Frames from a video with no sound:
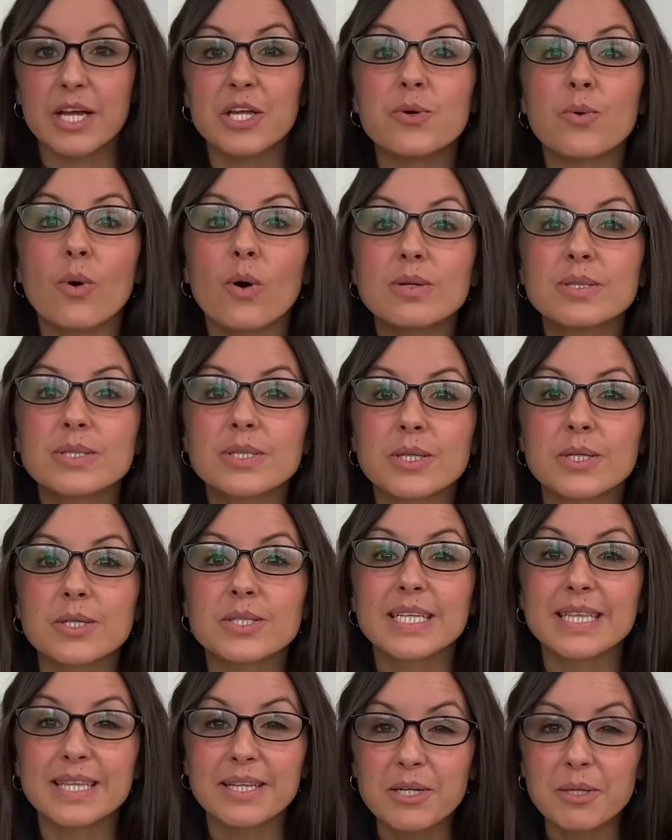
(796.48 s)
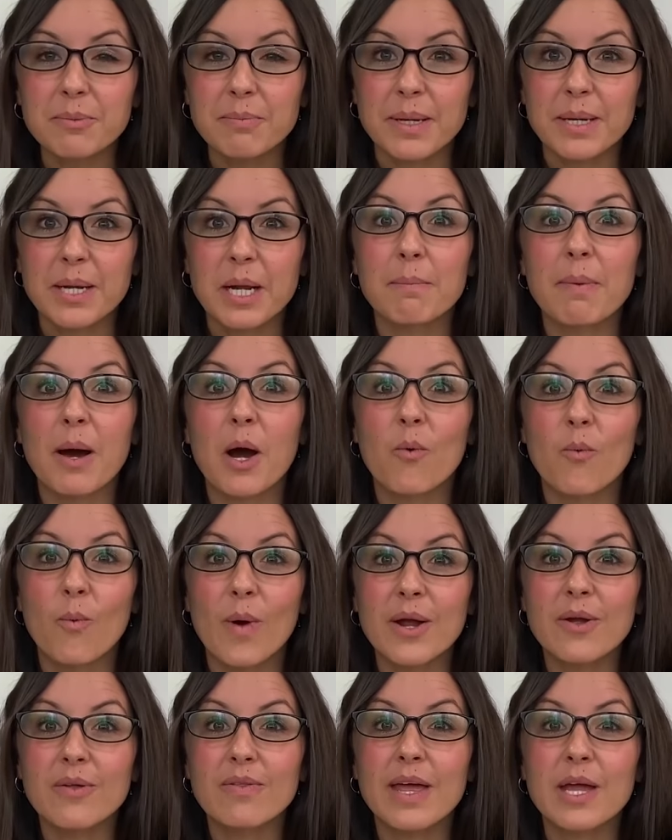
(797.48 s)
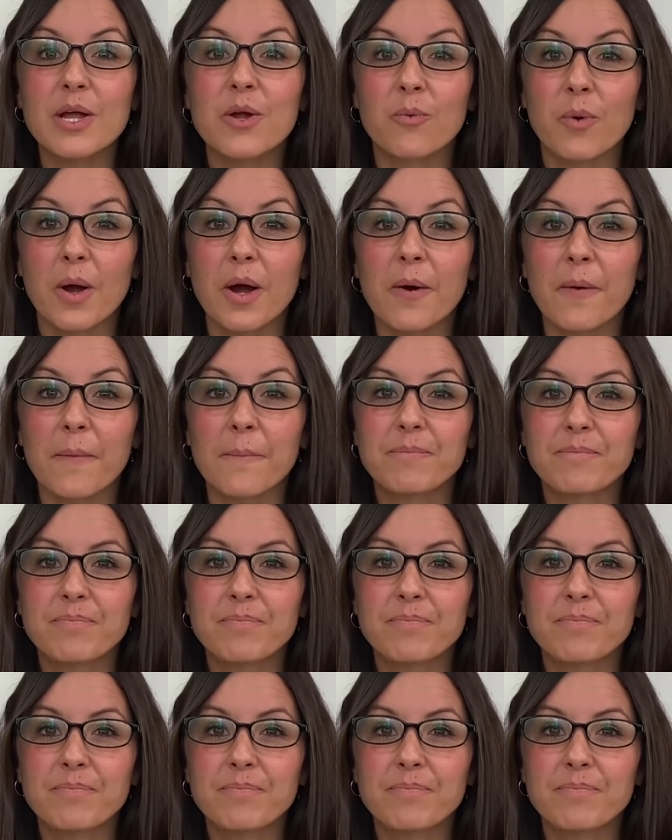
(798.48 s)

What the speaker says: You also learned a little bit about where they grow.